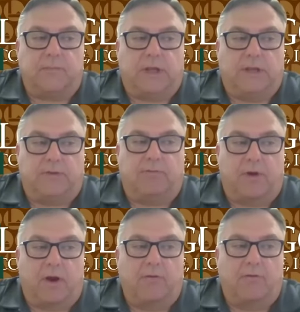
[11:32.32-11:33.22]
is a
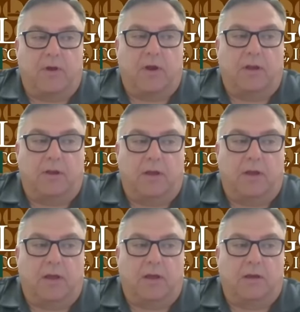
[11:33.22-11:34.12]
very, very
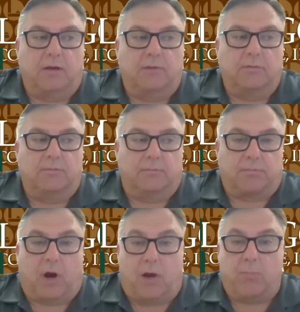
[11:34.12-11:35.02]

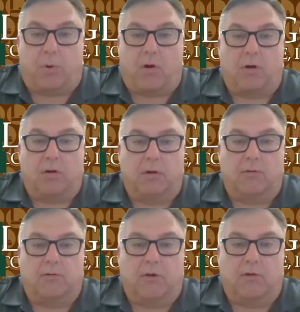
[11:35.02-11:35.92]
proud part
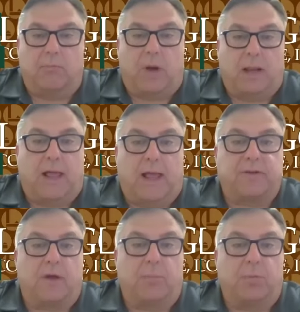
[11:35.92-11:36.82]
of my
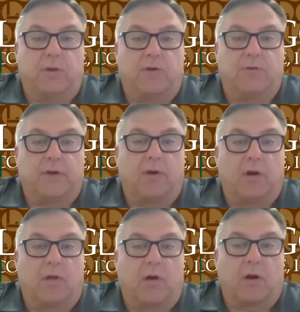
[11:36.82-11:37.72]
last couple of years here
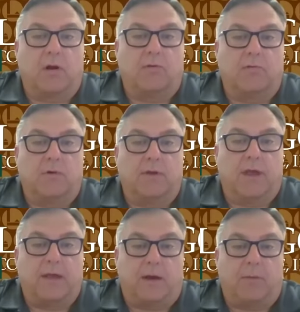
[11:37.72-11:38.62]
at Largo. We
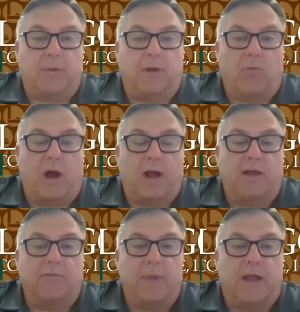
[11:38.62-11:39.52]
company-wide
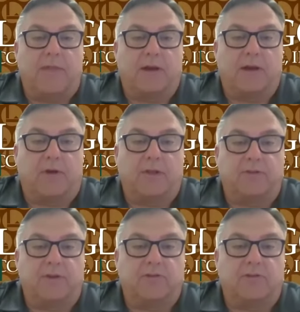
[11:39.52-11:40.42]
have made that
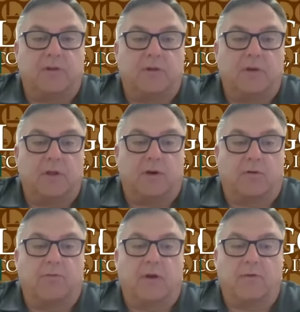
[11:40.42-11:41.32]
transition and are
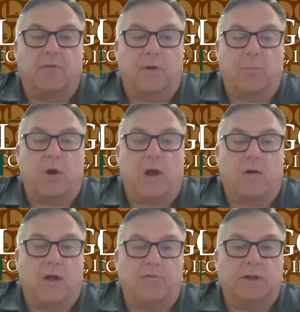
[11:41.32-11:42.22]
very, very
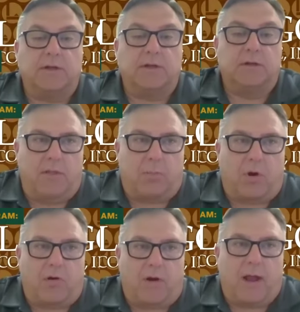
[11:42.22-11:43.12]
proud of it. The
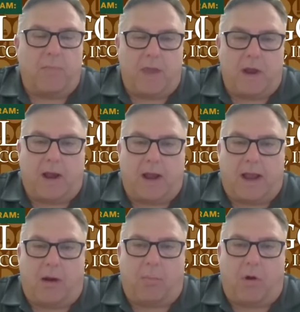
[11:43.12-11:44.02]
program there at
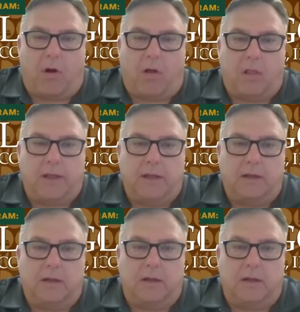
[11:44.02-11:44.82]
Cal Poly